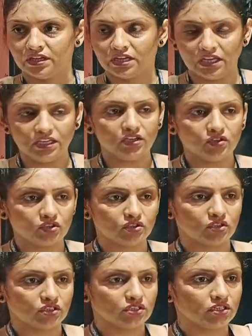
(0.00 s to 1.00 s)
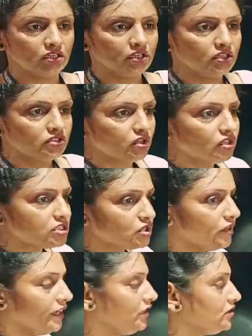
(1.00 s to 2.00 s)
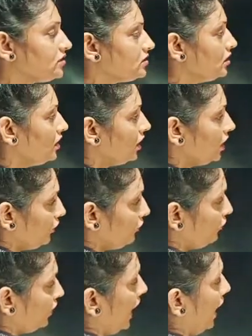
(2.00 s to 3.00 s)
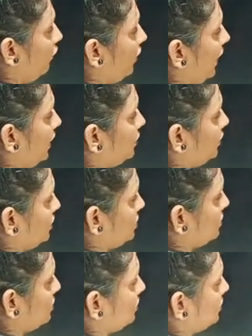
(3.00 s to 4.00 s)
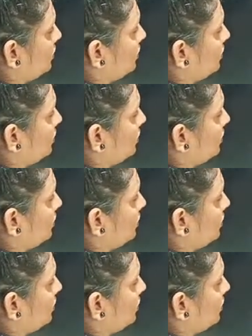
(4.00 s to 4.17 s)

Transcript: Clear or not? So students, if we have like this,